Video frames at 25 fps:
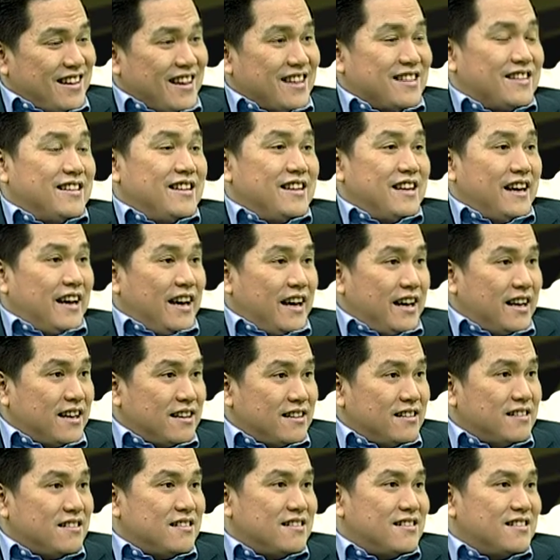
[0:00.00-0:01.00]
At the
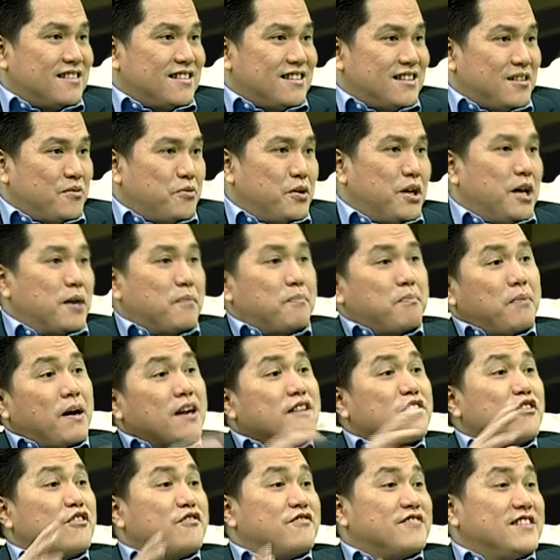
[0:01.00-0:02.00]
end, we are part
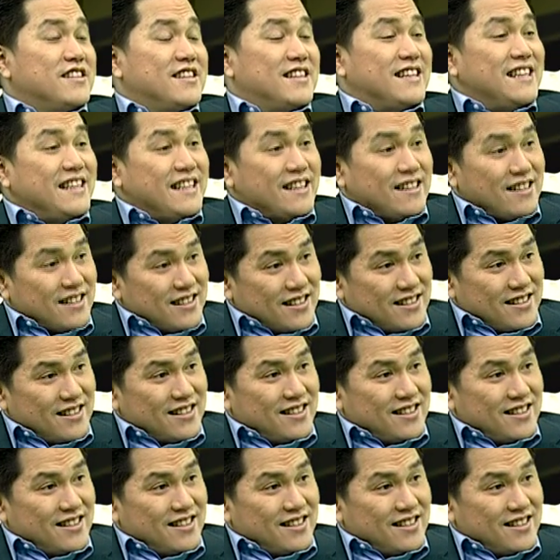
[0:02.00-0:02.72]
of the league.